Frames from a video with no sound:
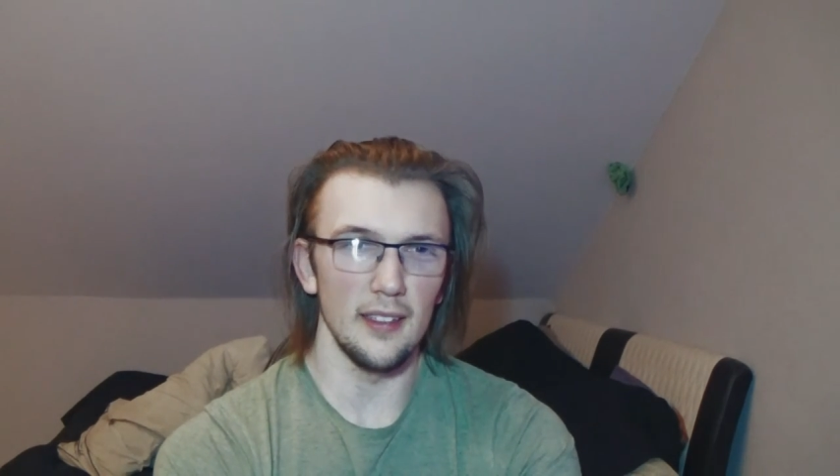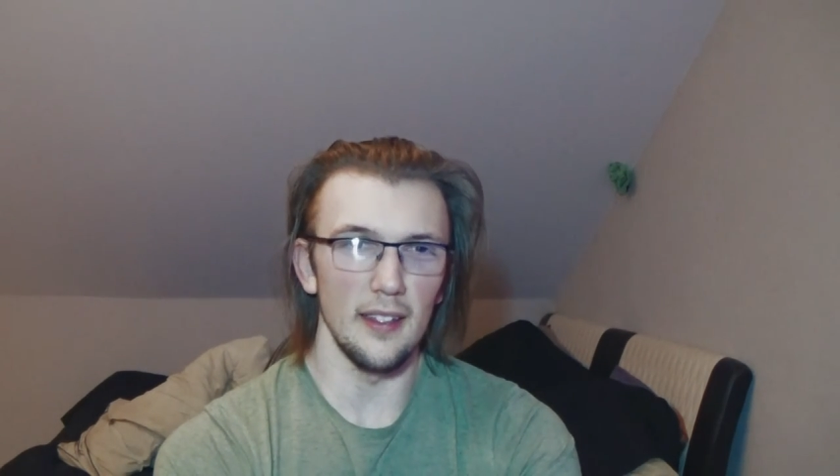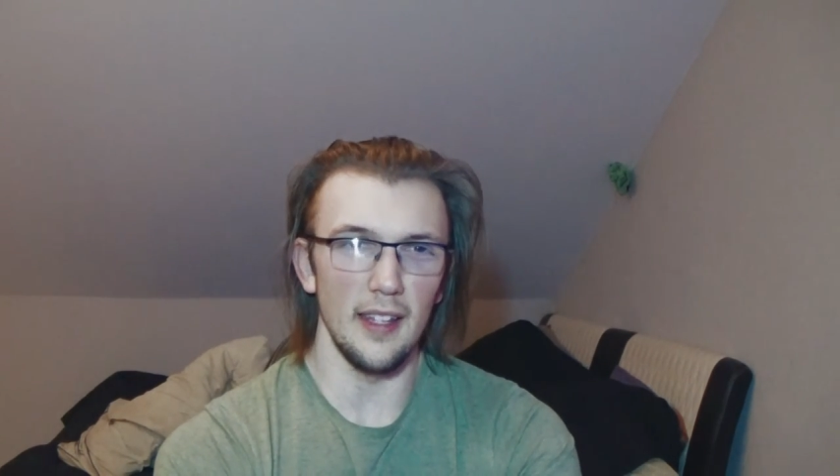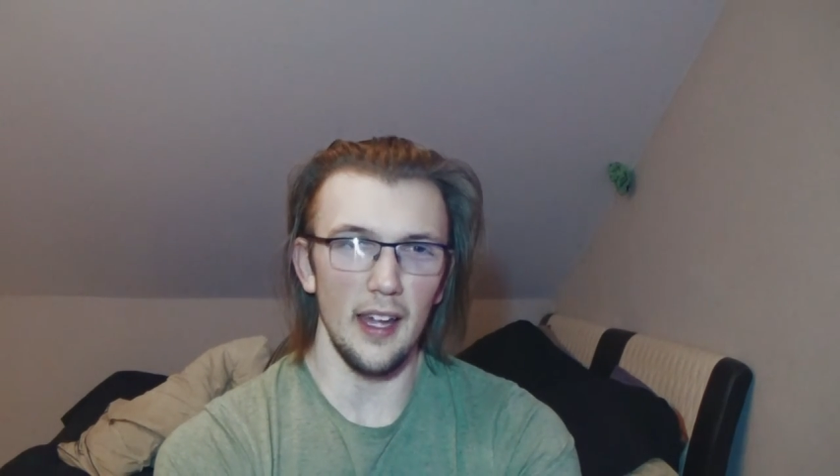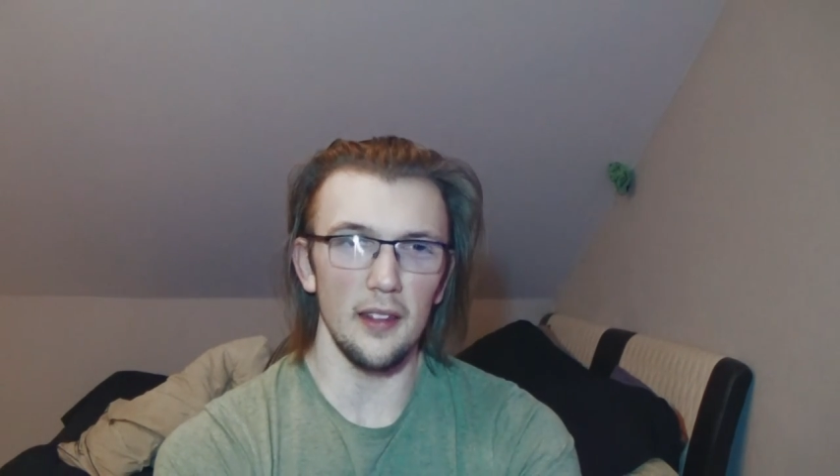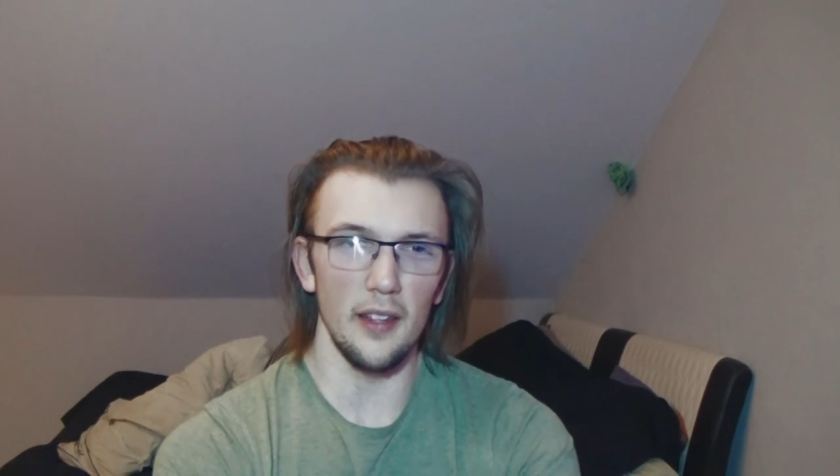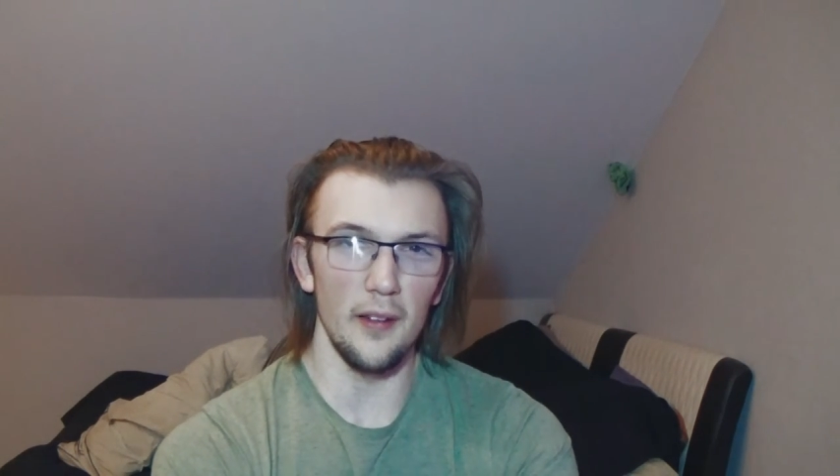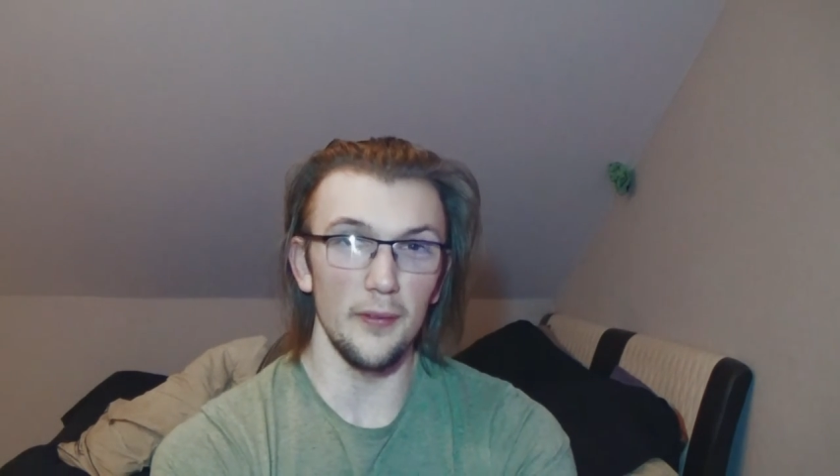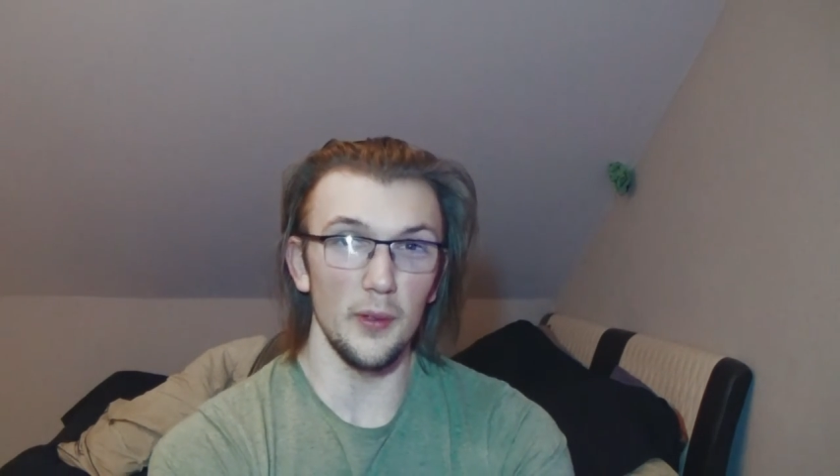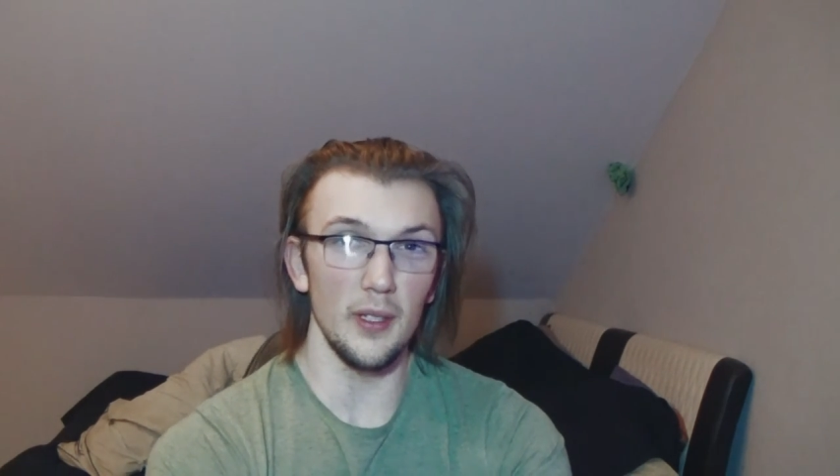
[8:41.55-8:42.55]
that
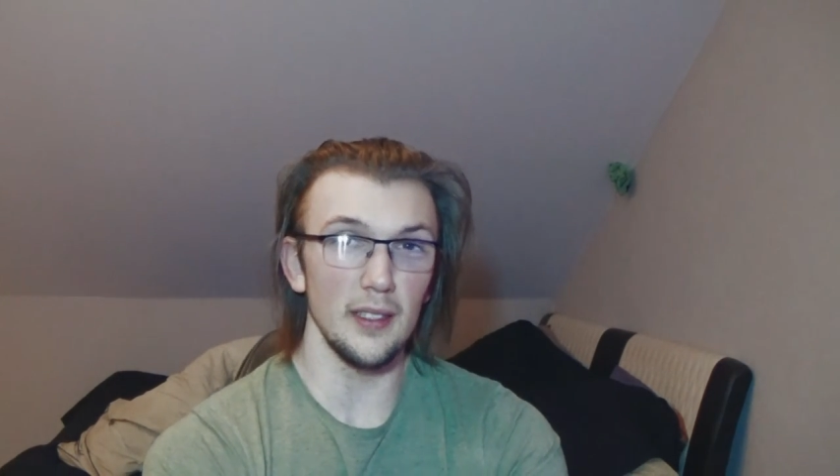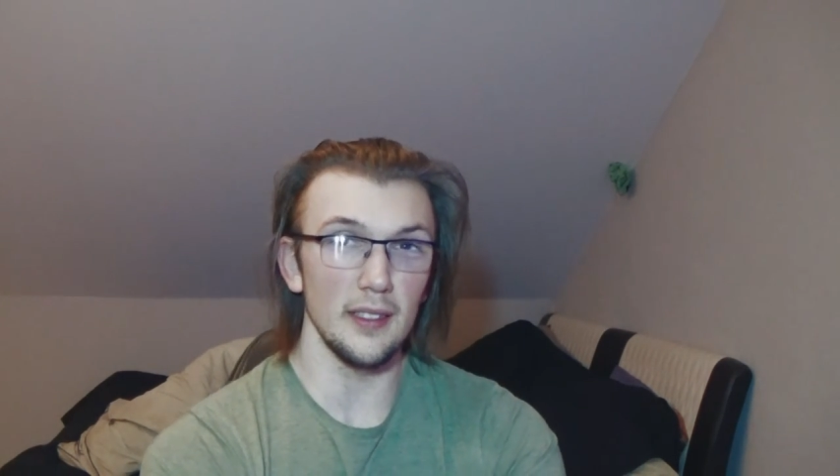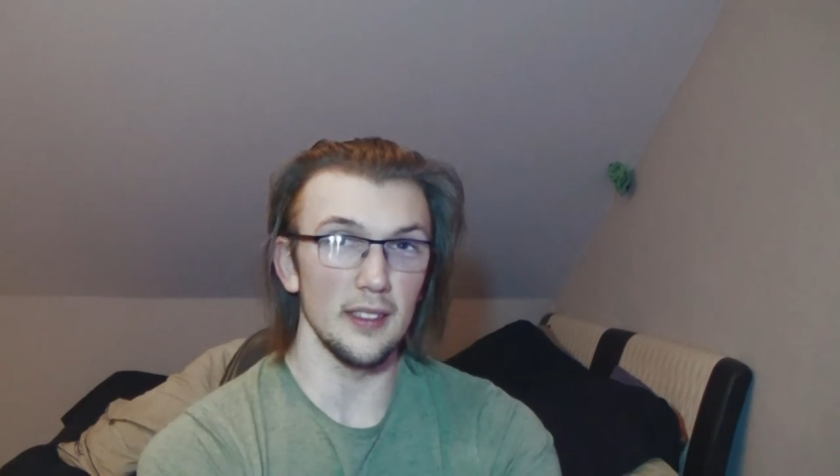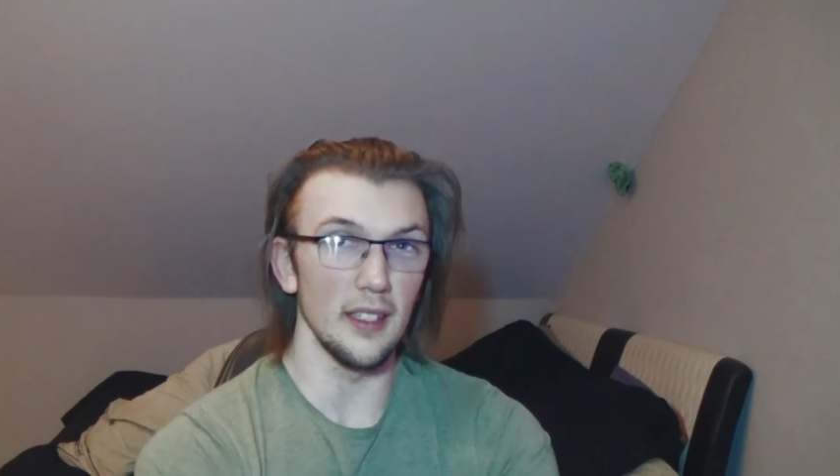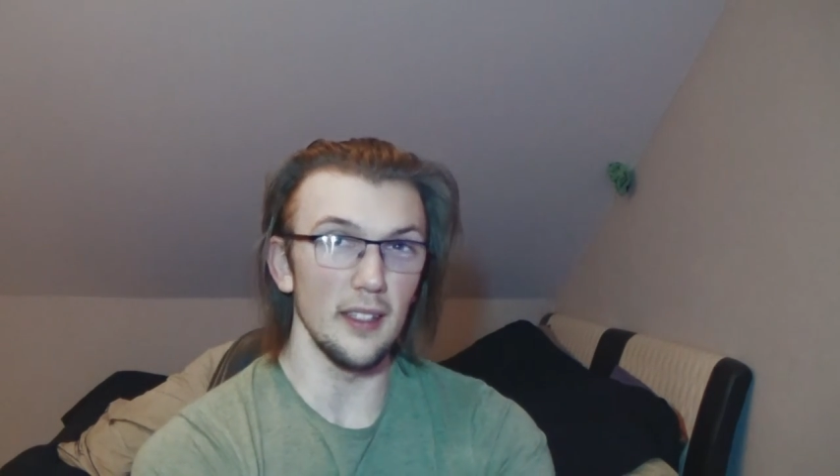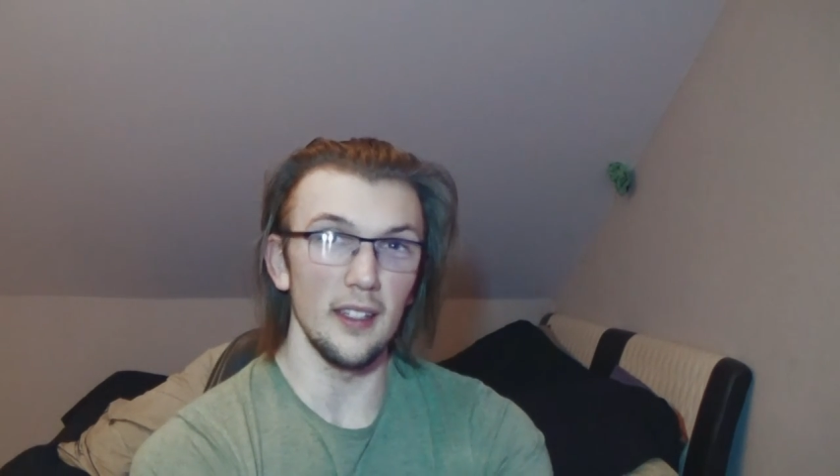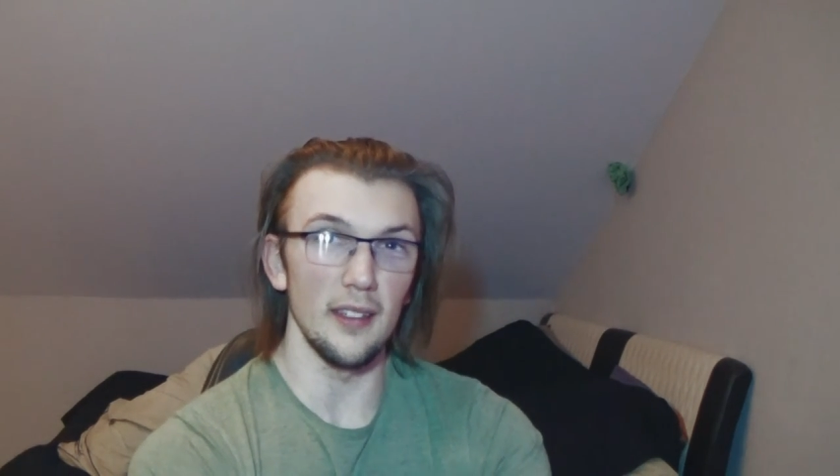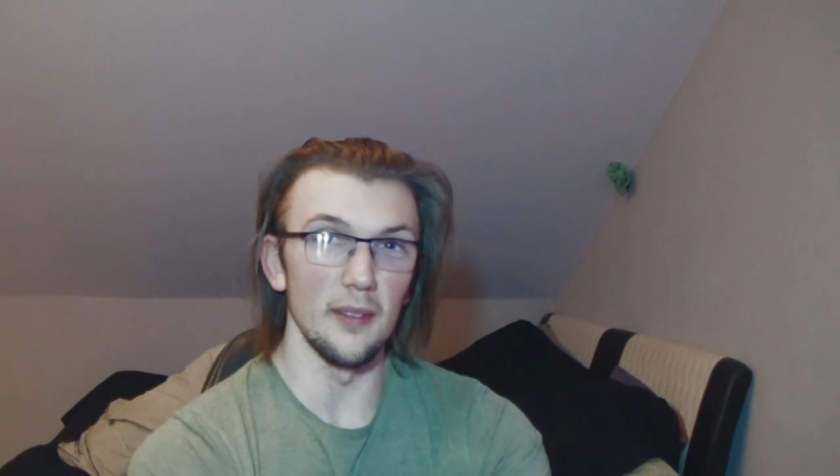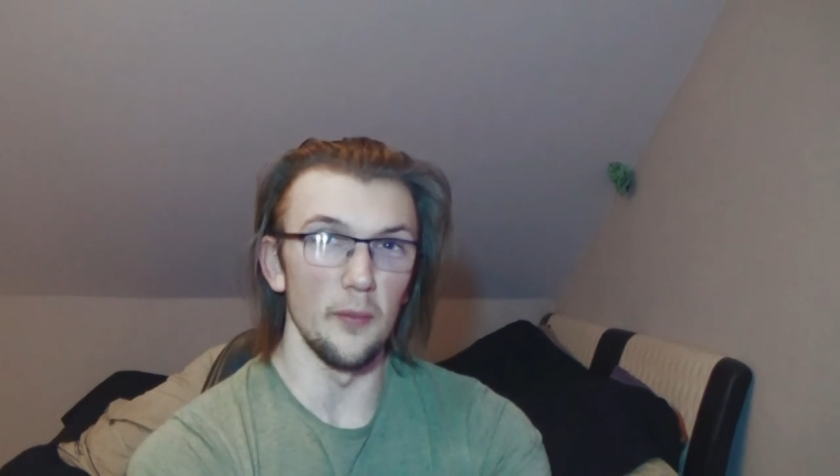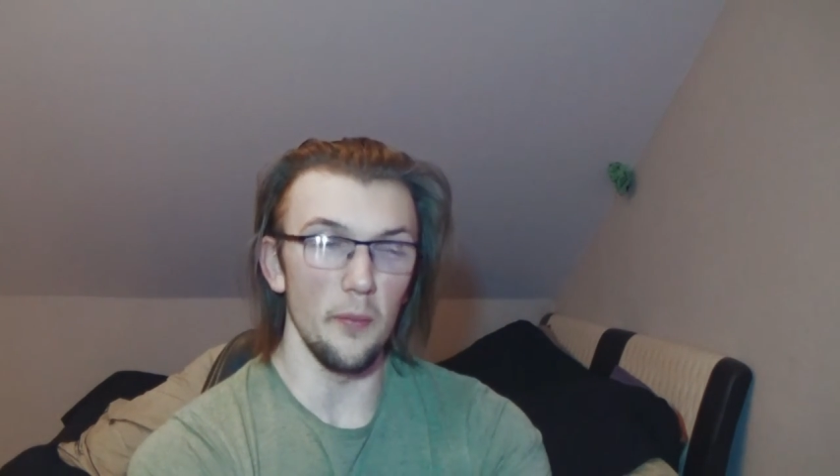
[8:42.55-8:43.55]
love for it is
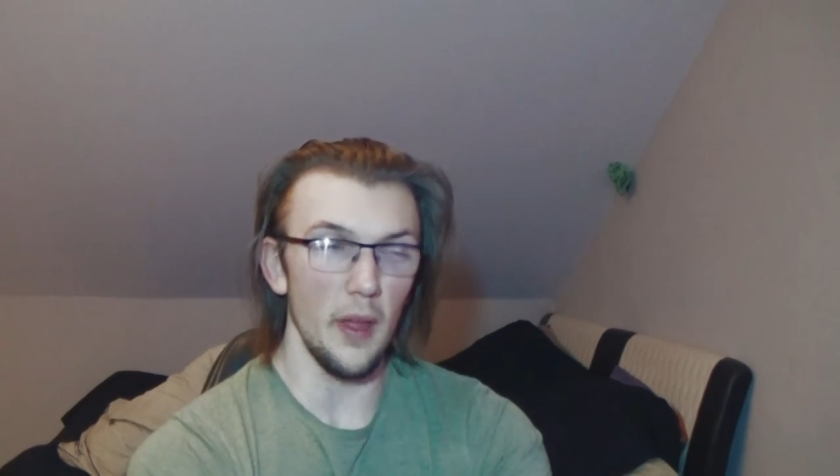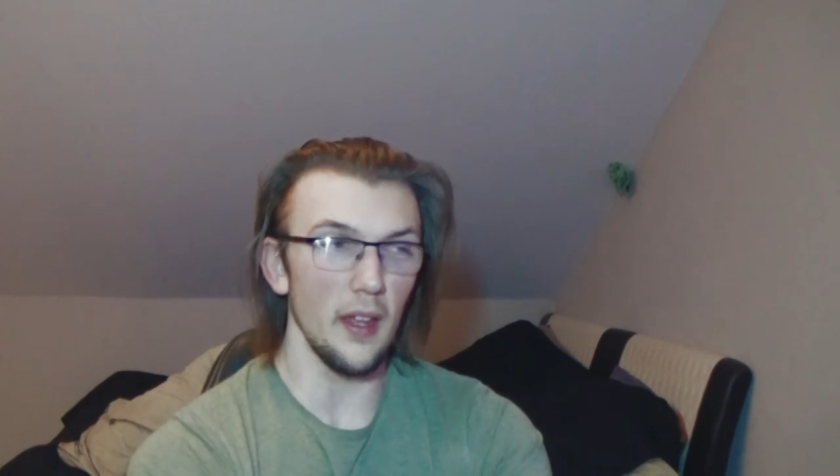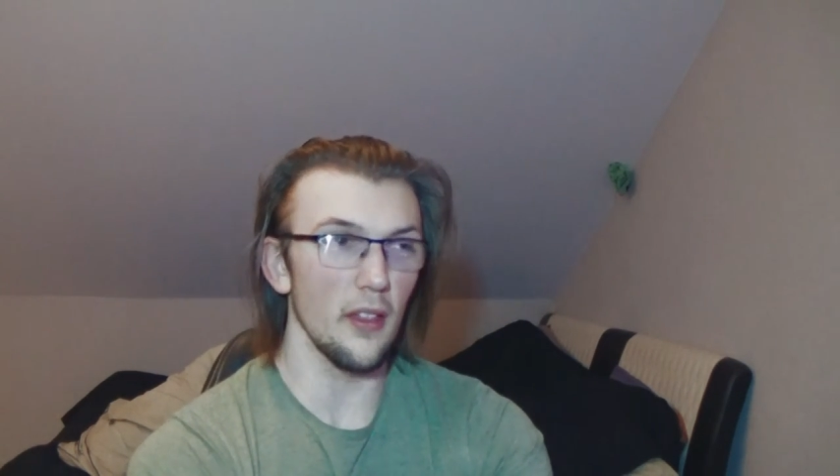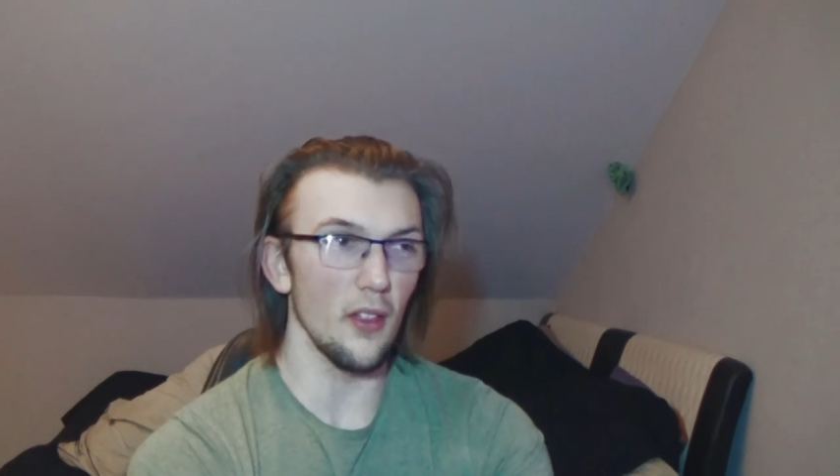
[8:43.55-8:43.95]
gonna make